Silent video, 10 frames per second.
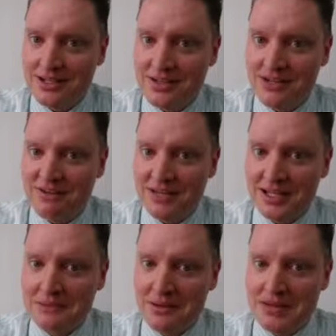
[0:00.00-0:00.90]

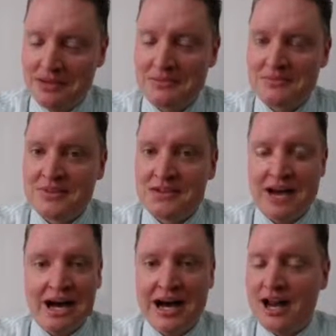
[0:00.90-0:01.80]
development.
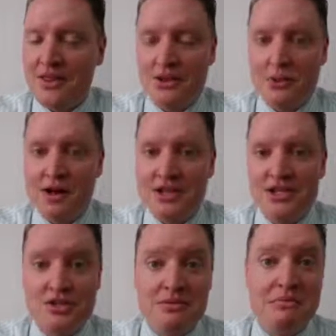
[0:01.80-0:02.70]
Another one
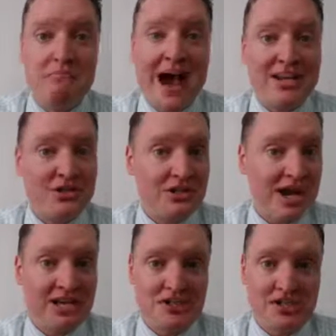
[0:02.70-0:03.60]
is matter
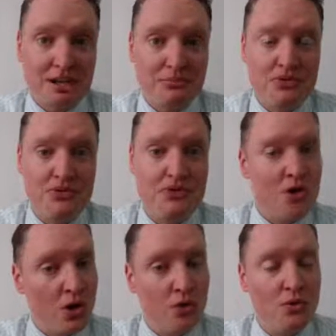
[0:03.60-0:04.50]
concepts.
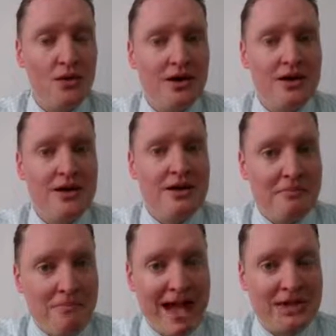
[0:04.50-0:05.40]
No,
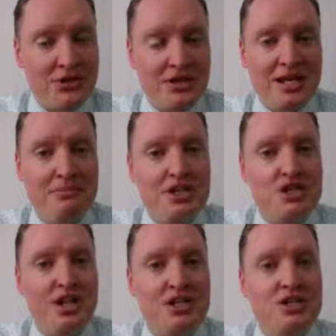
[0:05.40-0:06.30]
matter can be
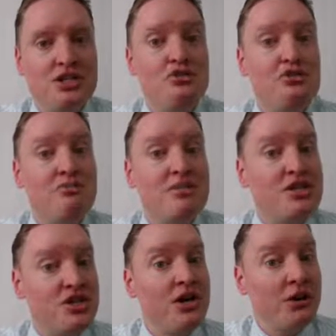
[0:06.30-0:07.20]
changed into
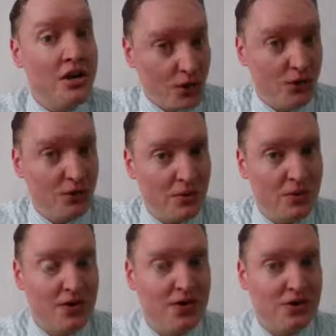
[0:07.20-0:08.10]
material
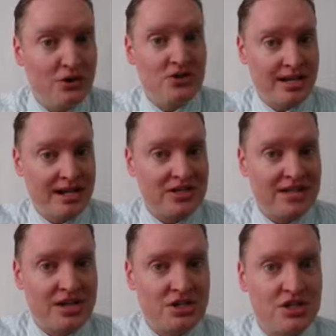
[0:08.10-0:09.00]
when we are using it as an
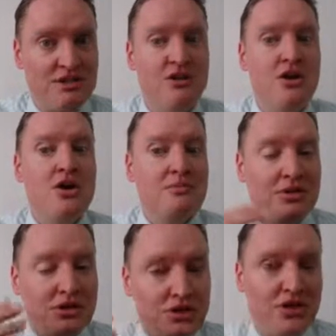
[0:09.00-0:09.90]
adjective.
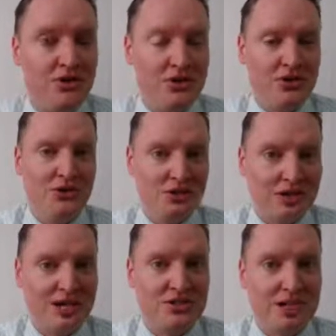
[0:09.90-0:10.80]
Material
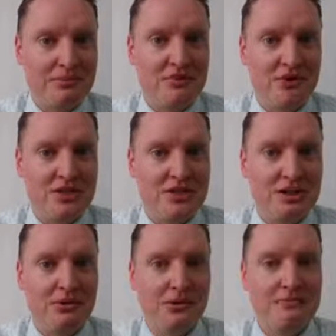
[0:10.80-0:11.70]
concepts, for
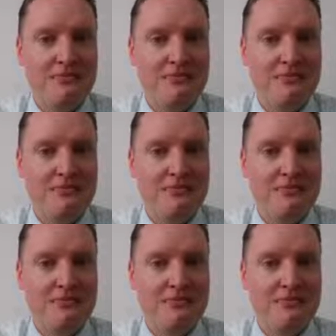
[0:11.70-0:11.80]
example.